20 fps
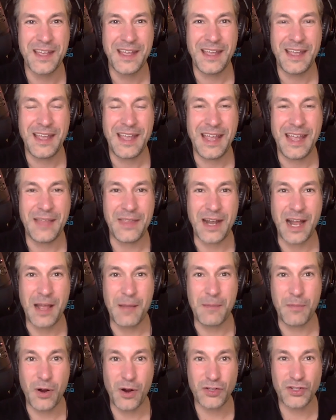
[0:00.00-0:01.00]
And then I
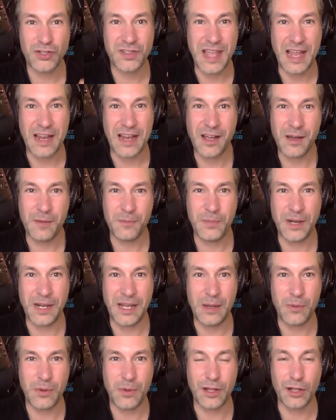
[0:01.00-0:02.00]
merged that company
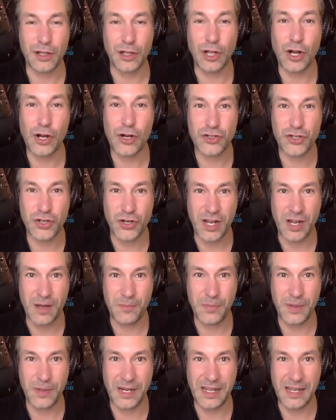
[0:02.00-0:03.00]
with a larger
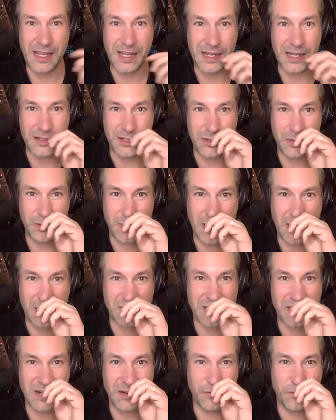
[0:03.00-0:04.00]
company in
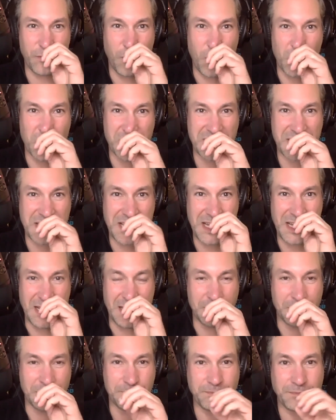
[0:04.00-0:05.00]

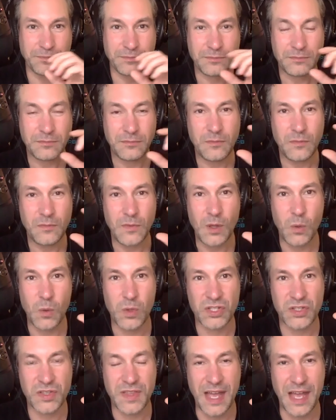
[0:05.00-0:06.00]
2014,
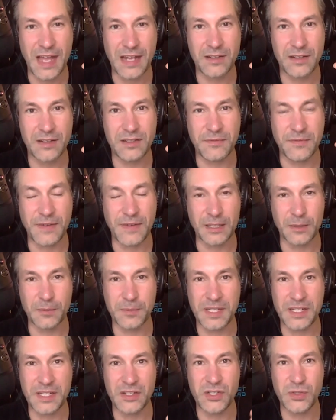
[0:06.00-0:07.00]
which then
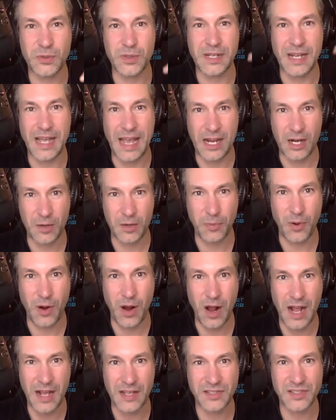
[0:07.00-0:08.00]
developed into an
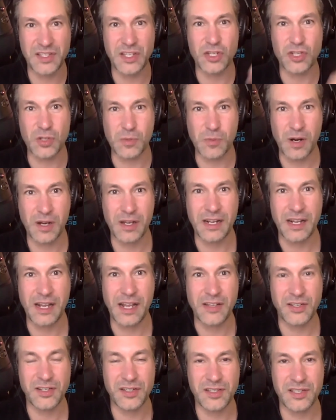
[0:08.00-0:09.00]
enterprise digital marketing
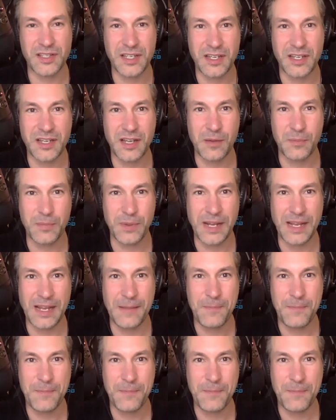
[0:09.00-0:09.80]
agency company.